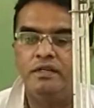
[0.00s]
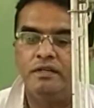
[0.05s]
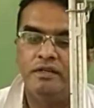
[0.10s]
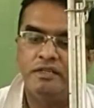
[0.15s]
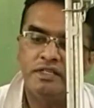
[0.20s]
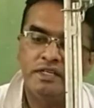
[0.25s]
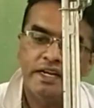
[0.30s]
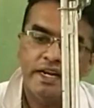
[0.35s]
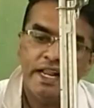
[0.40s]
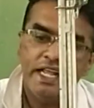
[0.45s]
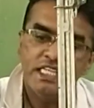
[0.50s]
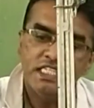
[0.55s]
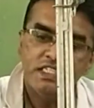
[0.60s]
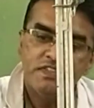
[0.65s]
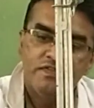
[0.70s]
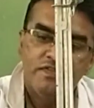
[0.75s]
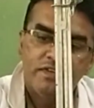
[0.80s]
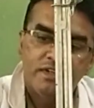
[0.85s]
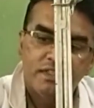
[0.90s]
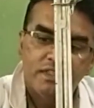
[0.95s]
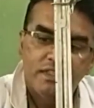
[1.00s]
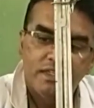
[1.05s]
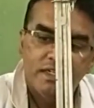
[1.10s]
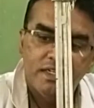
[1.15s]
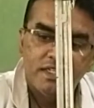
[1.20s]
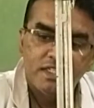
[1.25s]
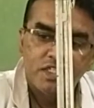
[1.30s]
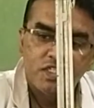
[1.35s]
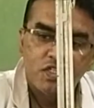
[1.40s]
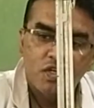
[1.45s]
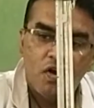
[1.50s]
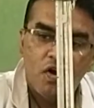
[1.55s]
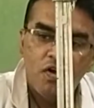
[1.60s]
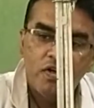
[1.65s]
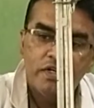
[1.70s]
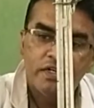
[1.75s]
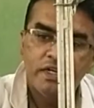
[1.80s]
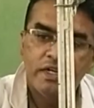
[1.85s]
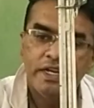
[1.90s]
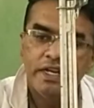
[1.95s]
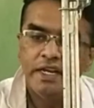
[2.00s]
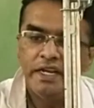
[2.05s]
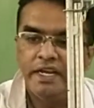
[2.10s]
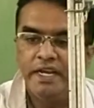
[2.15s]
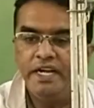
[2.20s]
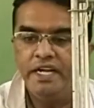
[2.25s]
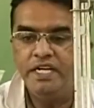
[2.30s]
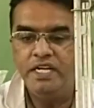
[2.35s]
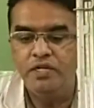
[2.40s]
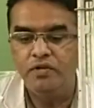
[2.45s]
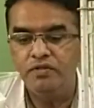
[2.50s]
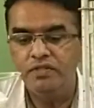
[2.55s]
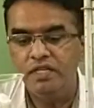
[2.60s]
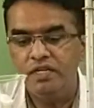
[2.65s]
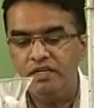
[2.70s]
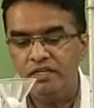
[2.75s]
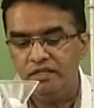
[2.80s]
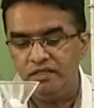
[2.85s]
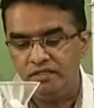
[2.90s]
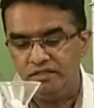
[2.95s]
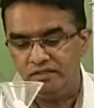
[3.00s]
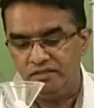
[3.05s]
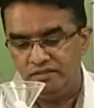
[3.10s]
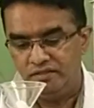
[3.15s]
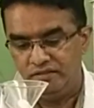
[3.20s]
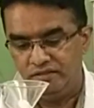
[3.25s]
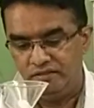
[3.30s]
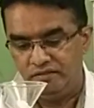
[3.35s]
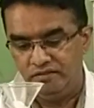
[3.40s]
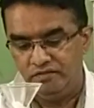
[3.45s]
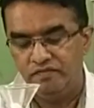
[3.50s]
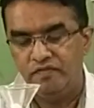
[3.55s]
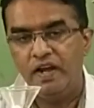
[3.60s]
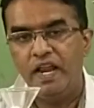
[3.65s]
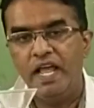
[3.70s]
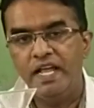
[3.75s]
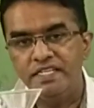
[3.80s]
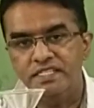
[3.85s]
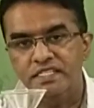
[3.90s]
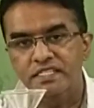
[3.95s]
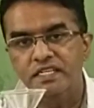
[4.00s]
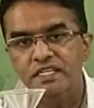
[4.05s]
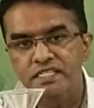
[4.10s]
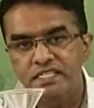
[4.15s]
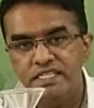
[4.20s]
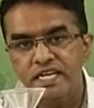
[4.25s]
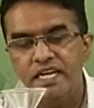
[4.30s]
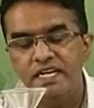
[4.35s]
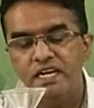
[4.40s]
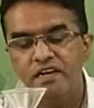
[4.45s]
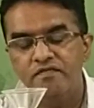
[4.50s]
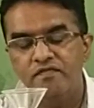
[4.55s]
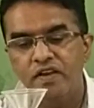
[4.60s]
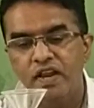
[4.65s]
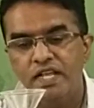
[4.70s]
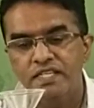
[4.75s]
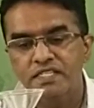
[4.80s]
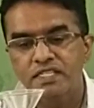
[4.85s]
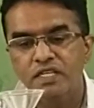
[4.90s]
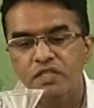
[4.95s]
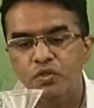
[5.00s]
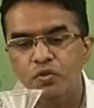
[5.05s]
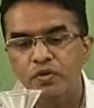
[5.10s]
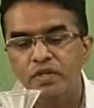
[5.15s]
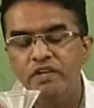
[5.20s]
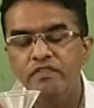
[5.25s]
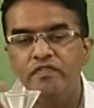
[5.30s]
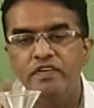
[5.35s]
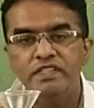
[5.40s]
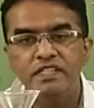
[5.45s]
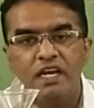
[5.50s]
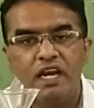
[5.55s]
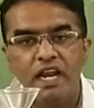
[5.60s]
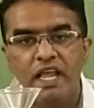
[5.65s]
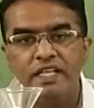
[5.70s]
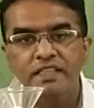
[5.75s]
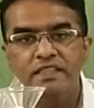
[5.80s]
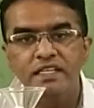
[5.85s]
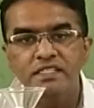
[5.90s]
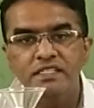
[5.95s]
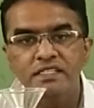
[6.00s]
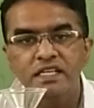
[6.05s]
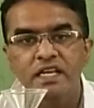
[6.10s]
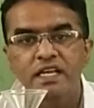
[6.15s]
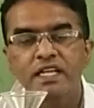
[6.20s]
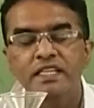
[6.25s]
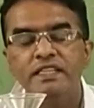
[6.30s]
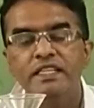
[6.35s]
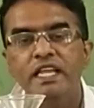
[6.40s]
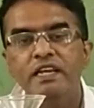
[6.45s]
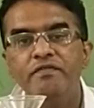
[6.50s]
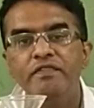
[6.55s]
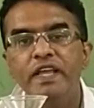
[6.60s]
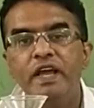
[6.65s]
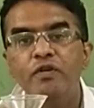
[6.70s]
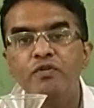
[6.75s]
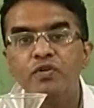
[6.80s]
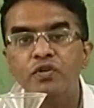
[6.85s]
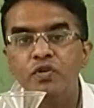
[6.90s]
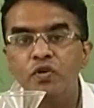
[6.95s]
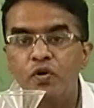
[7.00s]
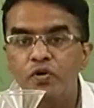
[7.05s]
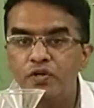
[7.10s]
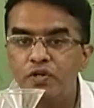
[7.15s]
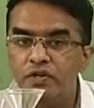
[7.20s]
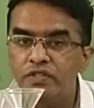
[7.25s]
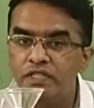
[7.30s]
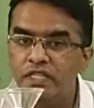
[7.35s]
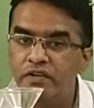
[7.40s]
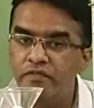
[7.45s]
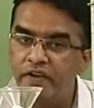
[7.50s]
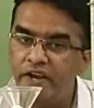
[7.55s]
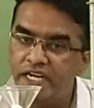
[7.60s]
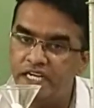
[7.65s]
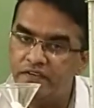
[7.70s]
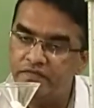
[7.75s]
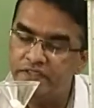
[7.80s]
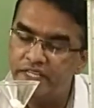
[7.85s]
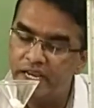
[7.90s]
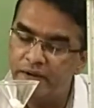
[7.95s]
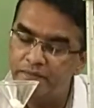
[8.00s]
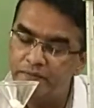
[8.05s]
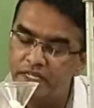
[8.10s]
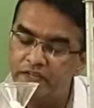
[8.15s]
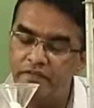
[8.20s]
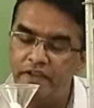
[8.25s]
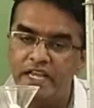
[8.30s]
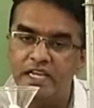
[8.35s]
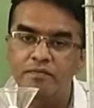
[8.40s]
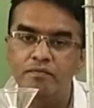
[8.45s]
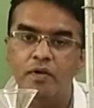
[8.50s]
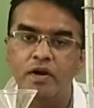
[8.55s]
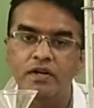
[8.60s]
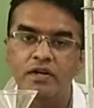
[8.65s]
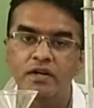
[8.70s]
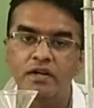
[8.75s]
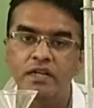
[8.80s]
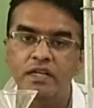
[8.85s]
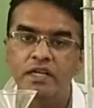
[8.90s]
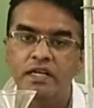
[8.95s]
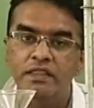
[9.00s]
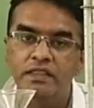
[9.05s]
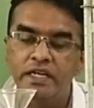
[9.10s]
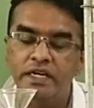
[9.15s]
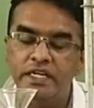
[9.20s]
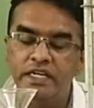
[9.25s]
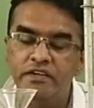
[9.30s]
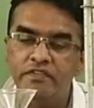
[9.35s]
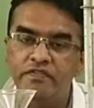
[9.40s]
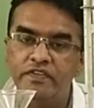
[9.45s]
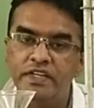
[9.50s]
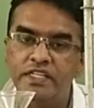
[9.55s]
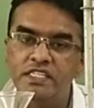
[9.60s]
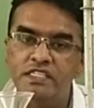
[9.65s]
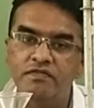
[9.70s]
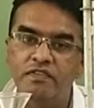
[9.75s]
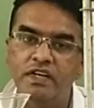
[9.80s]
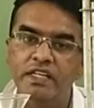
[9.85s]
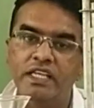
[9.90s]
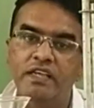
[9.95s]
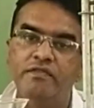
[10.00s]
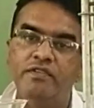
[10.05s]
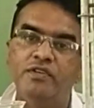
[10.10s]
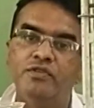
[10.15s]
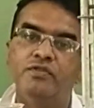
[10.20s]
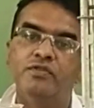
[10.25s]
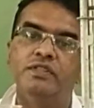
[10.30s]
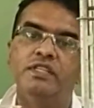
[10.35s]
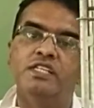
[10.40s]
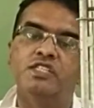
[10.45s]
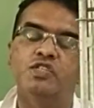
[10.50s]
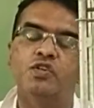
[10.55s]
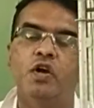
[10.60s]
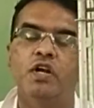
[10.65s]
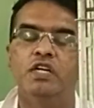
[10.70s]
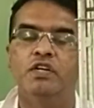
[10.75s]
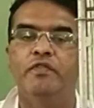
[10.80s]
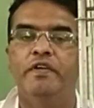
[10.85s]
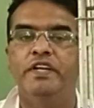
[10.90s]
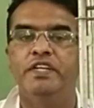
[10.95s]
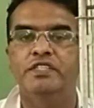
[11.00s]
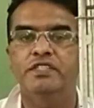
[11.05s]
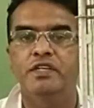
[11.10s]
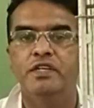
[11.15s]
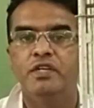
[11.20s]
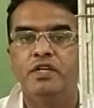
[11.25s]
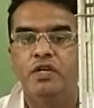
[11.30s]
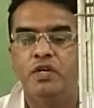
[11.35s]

uh, transfer the salt into the flask, standard flask through a funnel like this. Then we have to note down the weight of the empty weighing bottle. The difference will give you the salt weight.